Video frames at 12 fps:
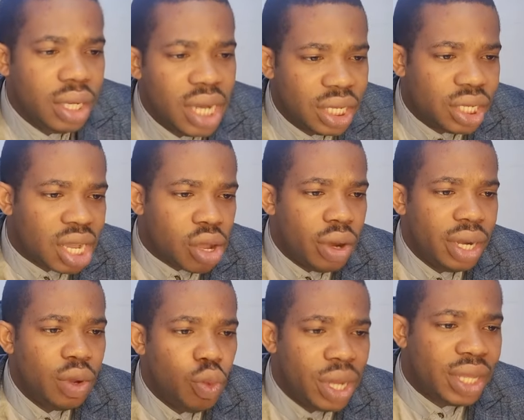The
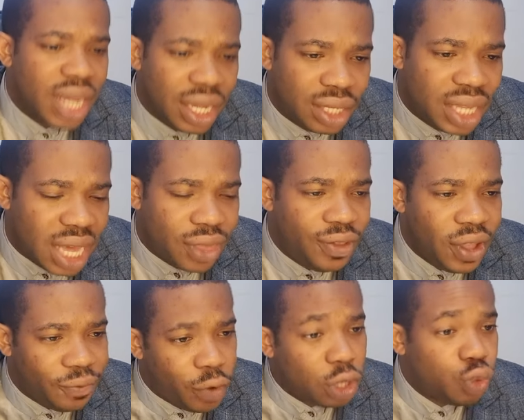second witness, that's
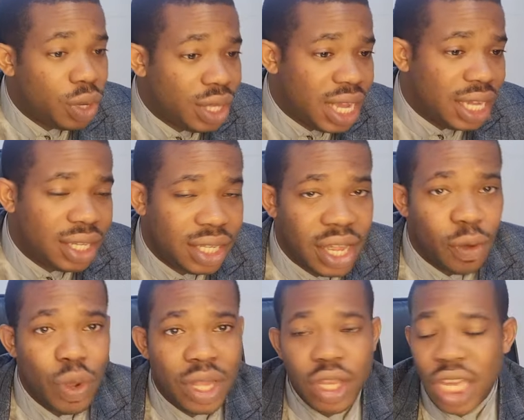the first witness, the
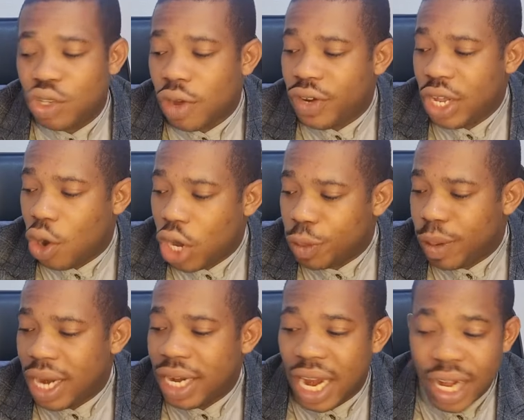witness of the
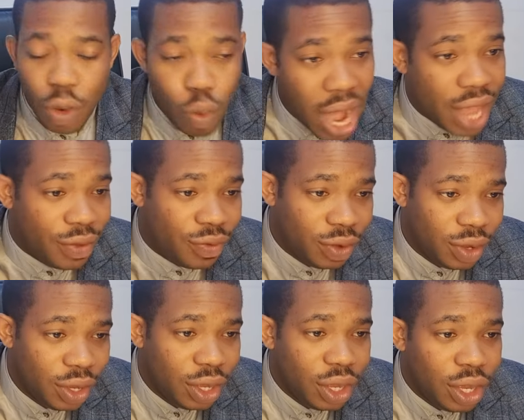husband and the wife,
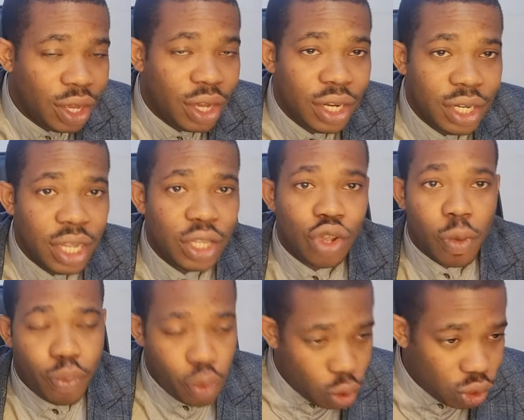the
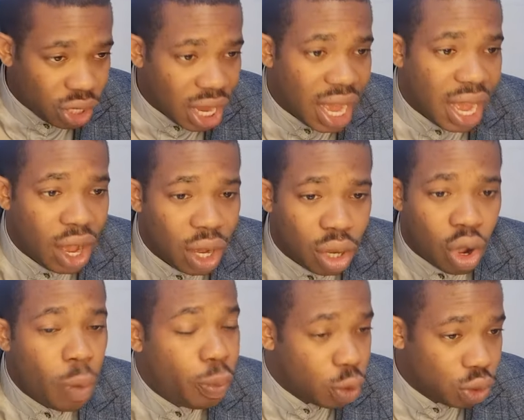supposed
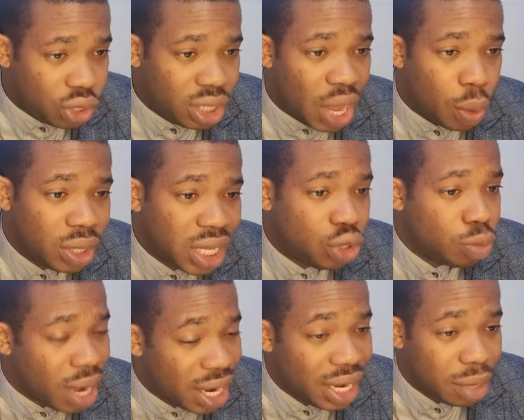couples that wanted to
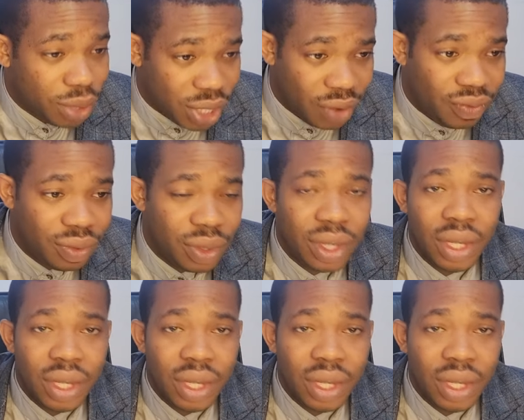marry themselves,